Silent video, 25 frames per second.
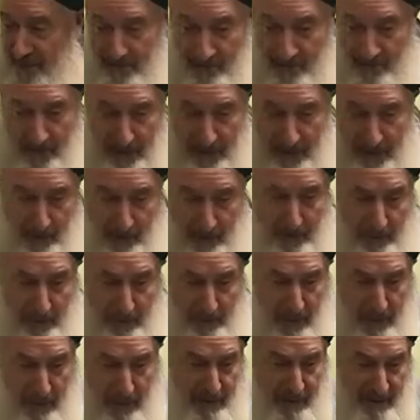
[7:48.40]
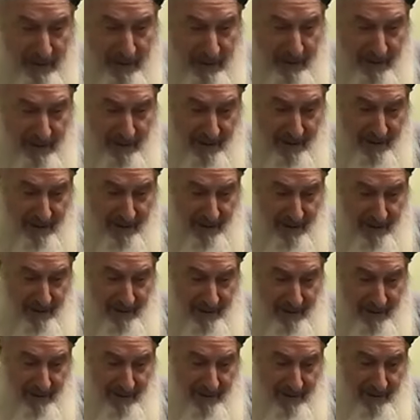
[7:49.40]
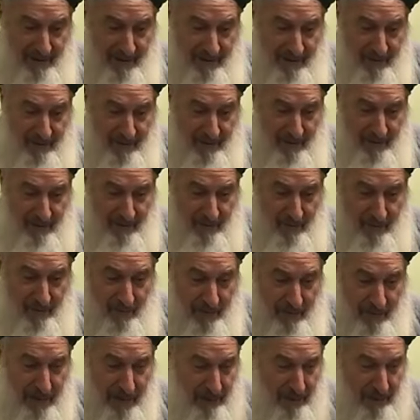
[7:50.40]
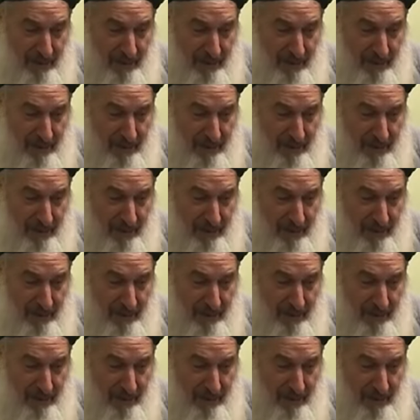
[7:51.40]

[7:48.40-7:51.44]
Try to be ready to gather